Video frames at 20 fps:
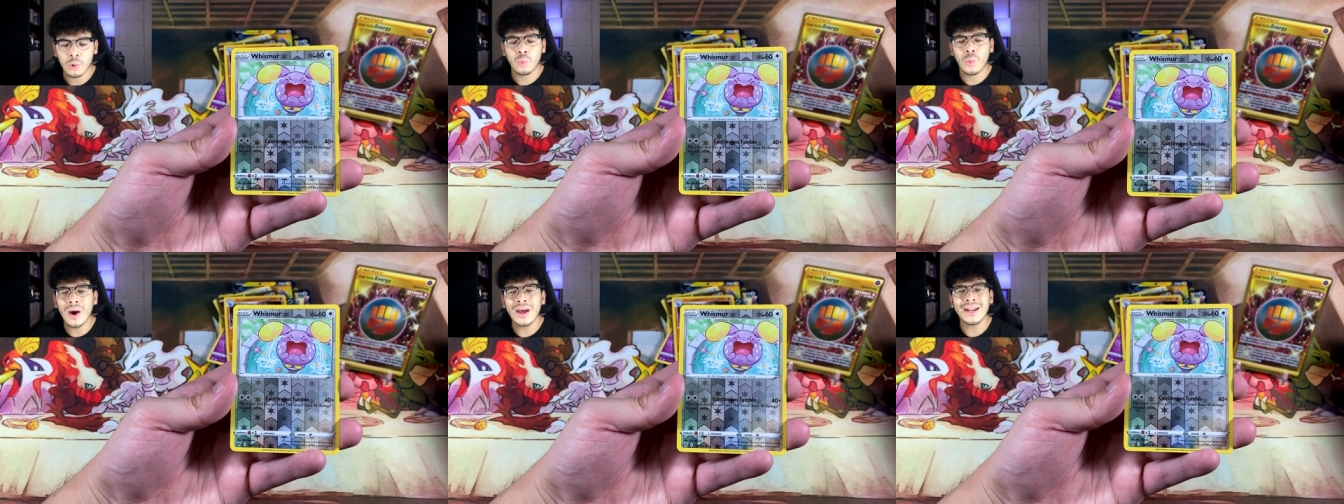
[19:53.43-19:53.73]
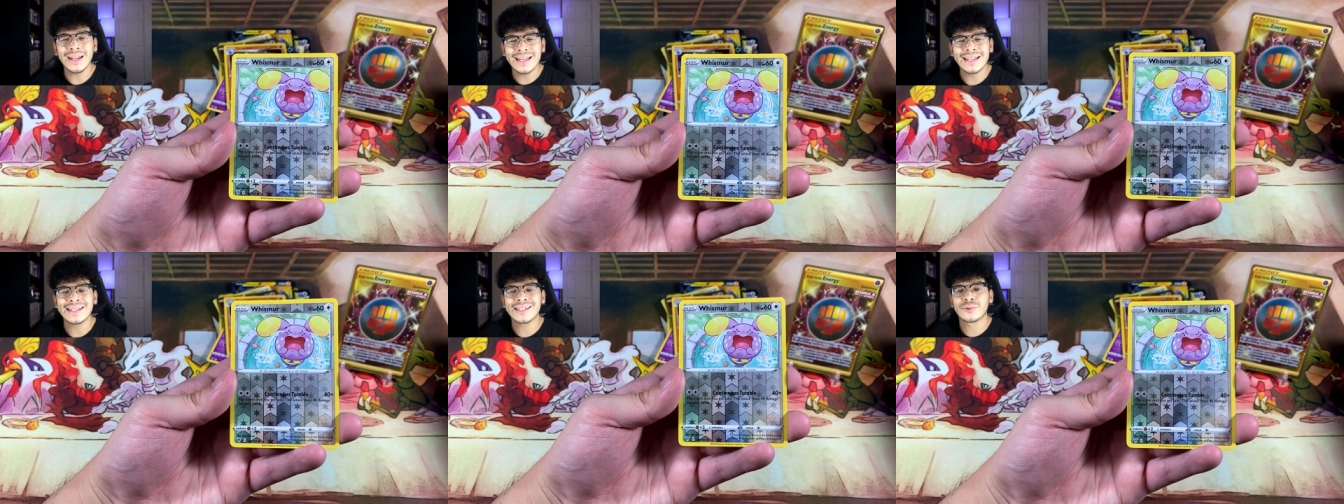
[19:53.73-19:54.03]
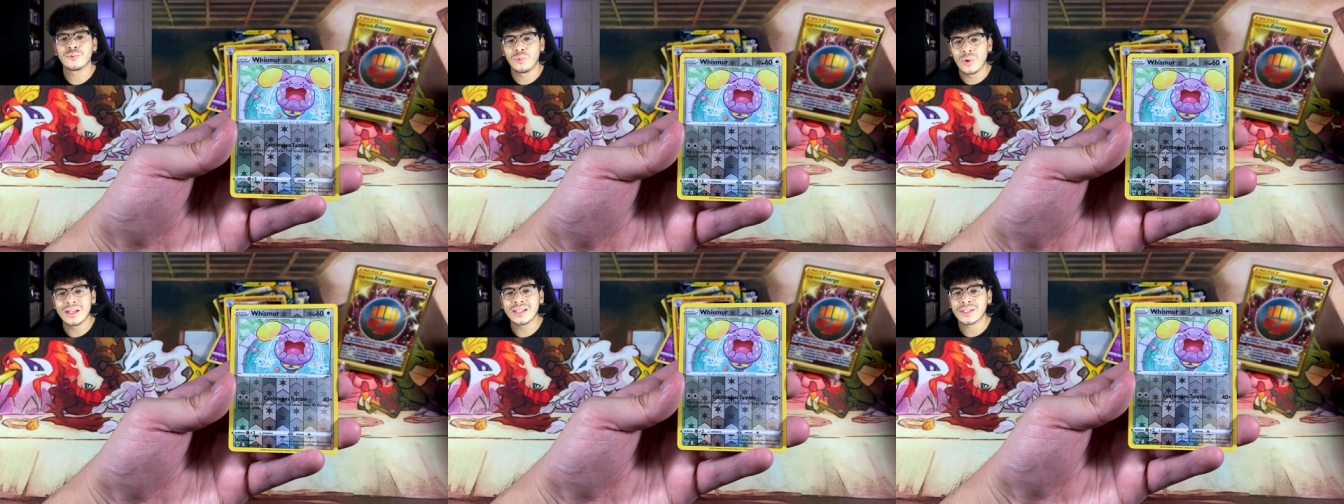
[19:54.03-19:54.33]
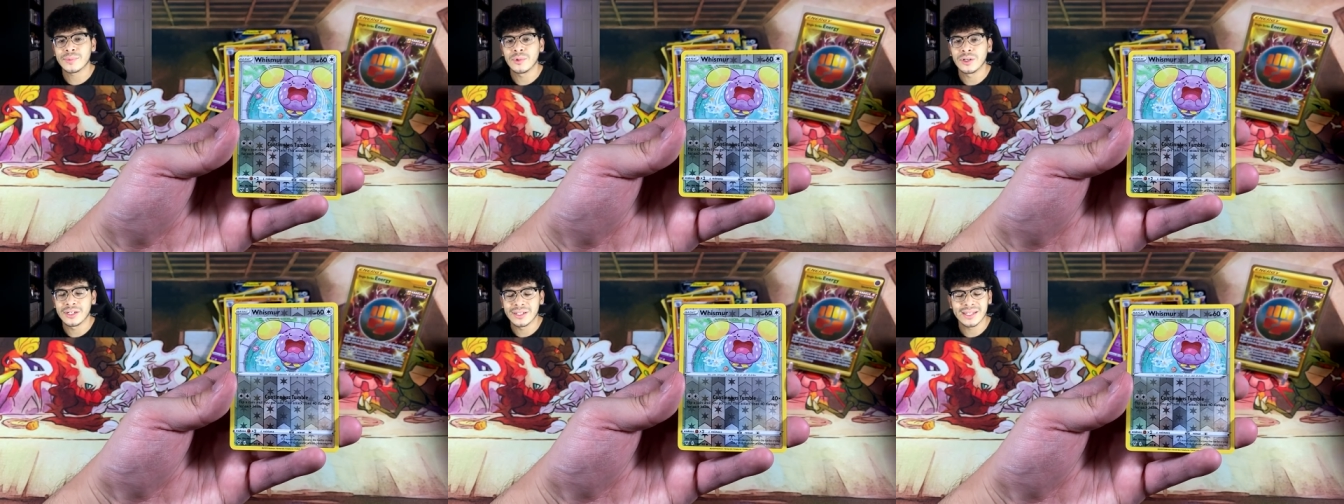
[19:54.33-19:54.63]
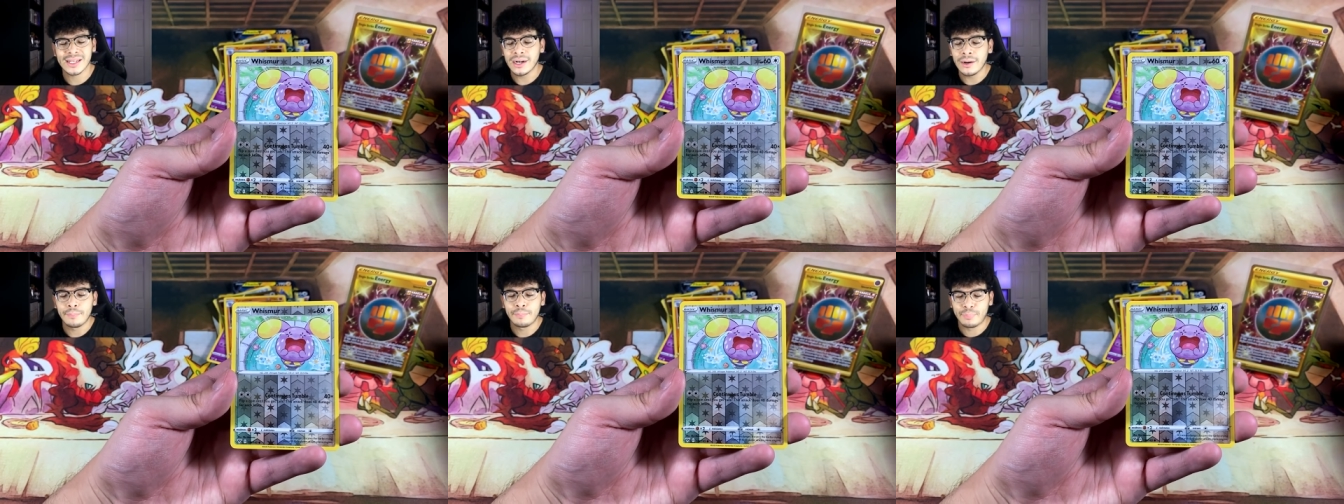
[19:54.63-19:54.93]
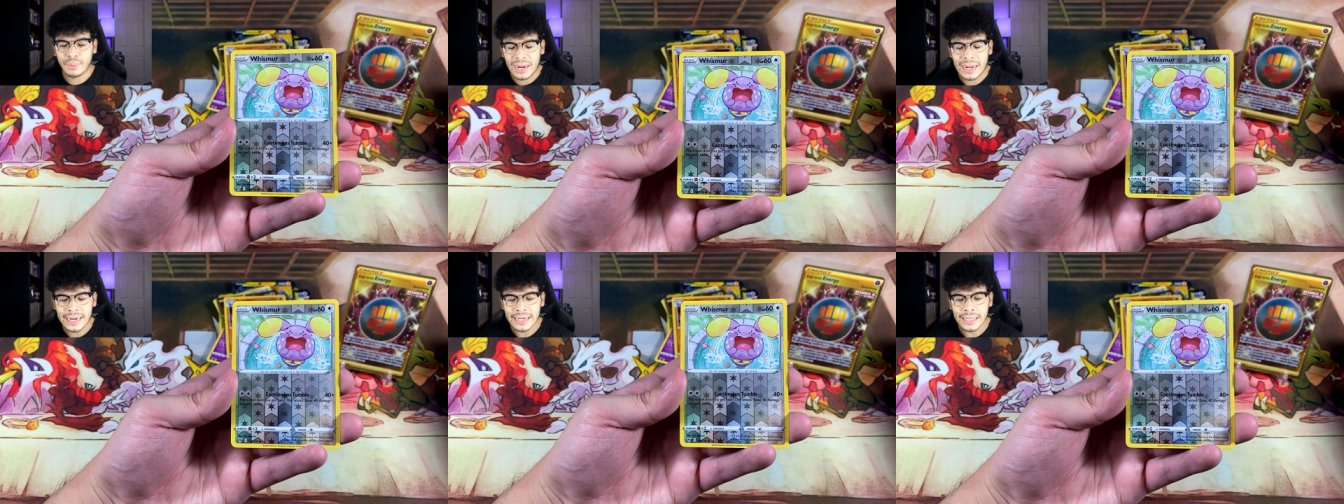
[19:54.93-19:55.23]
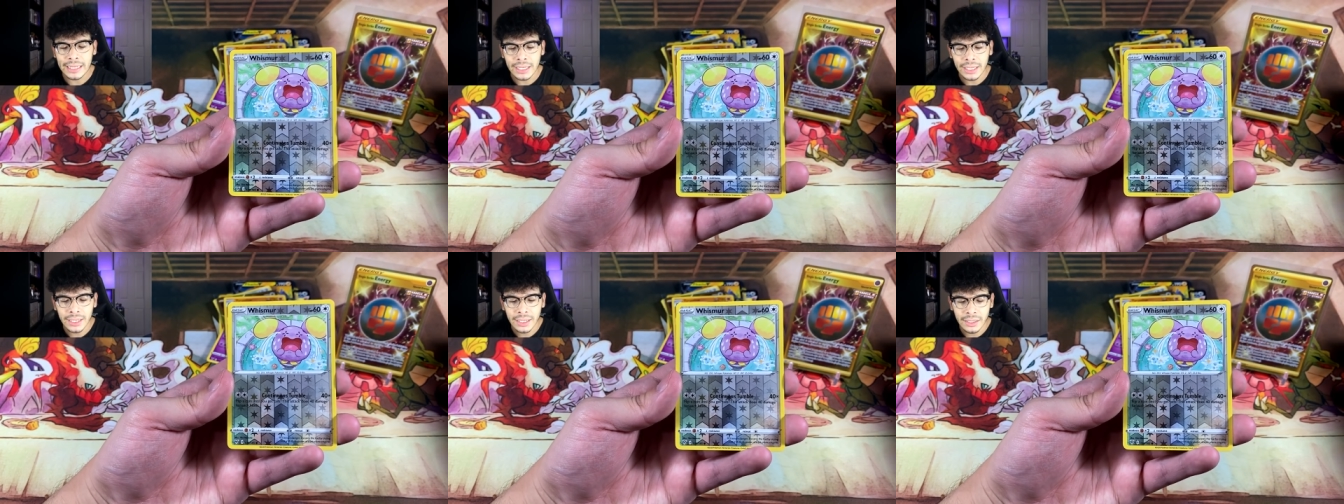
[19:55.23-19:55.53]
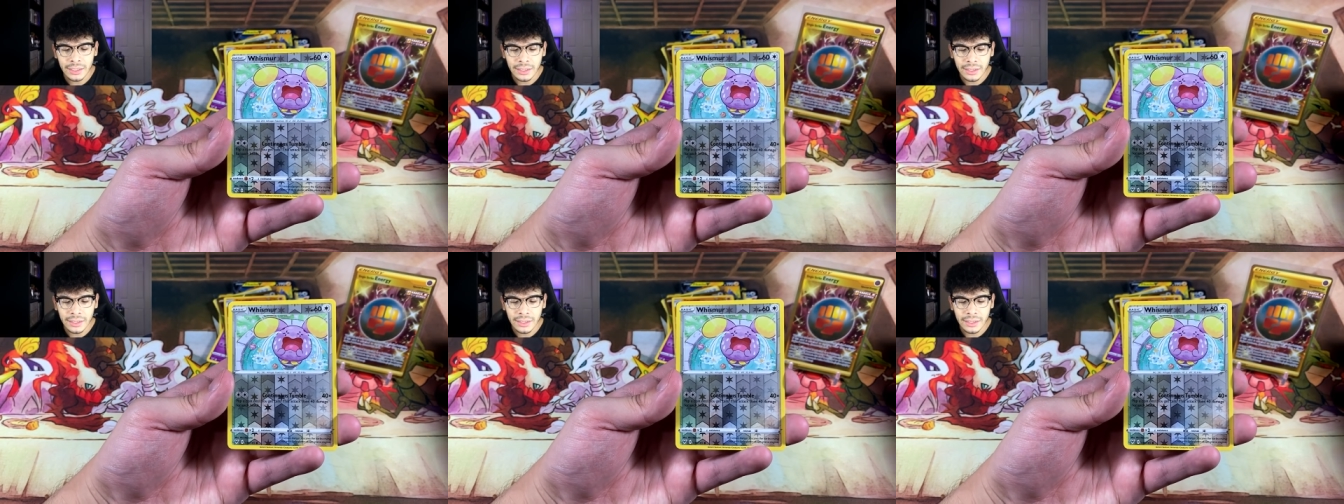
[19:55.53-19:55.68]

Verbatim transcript: What is Whismur? Is it a bunny?